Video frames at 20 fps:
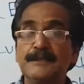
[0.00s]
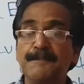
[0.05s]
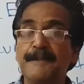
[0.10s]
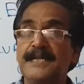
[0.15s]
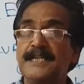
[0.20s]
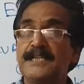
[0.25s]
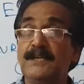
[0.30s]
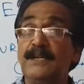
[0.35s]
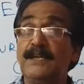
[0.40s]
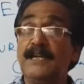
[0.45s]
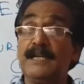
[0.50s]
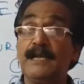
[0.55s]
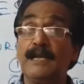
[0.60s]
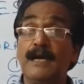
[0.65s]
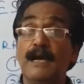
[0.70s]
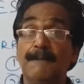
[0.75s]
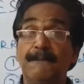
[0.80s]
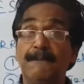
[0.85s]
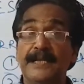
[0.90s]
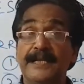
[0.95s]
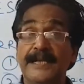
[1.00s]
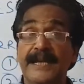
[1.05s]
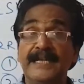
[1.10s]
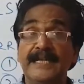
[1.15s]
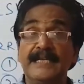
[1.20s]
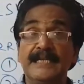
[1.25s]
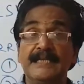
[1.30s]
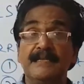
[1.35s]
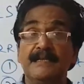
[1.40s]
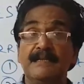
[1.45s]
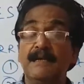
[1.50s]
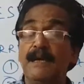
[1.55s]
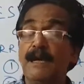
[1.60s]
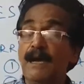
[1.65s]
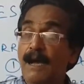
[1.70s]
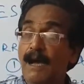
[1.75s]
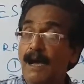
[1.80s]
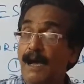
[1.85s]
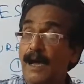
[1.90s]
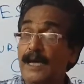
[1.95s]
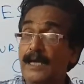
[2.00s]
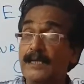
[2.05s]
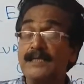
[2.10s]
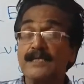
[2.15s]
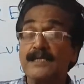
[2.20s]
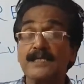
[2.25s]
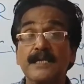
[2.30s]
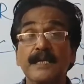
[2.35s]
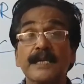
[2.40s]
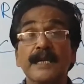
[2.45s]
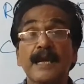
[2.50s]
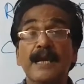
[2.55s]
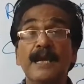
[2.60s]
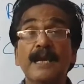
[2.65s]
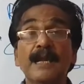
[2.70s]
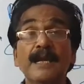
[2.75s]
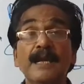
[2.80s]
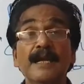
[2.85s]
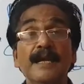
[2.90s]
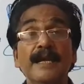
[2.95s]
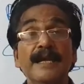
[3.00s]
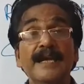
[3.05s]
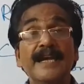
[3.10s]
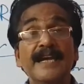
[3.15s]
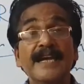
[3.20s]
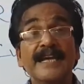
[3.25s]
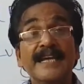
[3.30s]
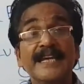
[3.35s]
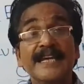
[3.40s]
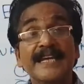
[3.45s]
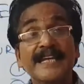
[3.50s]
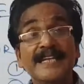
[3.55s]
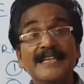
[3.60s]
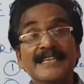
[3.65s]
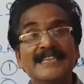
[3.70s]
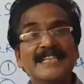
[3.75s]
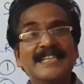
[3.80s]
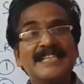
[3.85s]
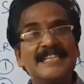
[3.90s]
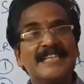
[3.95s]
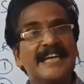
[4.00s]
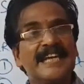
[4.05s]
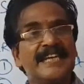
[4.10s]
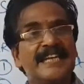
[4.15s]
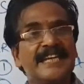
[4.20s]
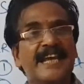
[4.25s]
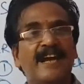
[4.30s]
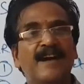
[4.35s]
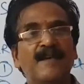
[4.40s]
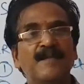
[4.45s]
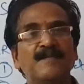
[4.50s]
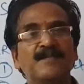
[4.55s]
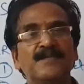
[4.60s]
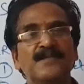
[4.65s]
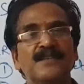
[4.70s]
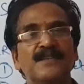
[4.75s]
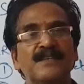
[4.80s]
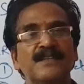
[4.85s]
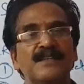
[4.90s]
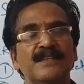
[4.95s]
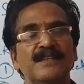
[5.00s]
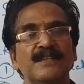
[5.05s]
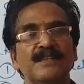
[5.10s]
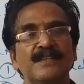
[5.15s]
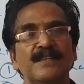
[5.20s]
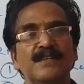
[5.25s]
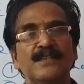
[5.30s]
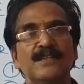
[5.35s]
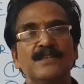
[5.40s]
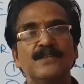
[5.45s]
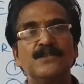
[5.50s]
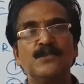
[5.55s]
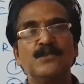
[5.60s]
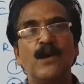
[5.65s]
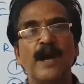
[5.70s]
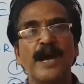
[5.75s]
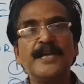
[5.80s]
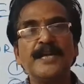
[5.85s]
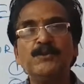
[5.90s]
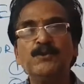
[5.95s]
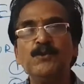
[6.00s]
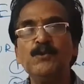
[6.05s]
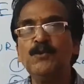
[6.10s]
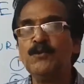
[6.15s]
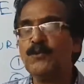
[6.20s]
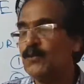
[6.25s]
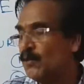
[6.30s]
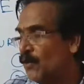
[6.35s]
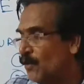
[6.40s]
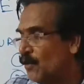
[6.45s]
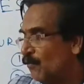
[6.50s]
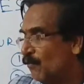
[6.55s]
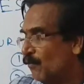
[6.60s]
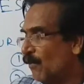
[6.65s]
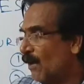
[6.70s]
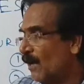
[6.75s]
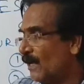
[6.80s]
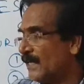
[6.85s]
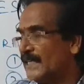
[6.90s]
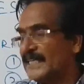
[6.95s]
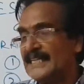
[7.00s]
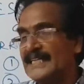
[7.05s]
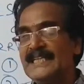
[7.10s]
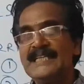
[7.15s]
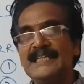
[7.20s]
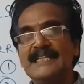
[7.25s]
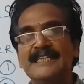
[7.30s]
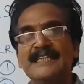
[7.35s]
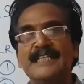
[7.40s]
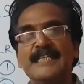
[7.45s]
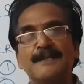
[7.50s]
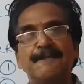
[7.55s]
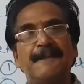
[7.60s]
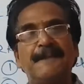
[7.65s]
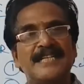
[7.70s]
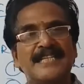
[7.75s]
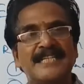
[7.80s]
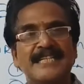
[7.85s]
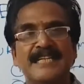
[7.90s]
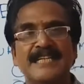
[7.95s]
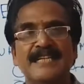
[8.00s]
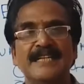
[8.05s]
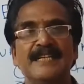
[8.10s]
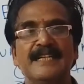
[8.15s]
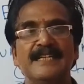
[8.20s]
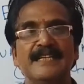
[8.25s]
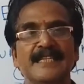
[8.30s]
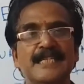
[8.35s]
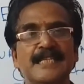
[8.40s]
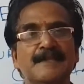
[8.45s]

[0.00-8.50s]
this particular applicant has skill in this area. So I too want this person.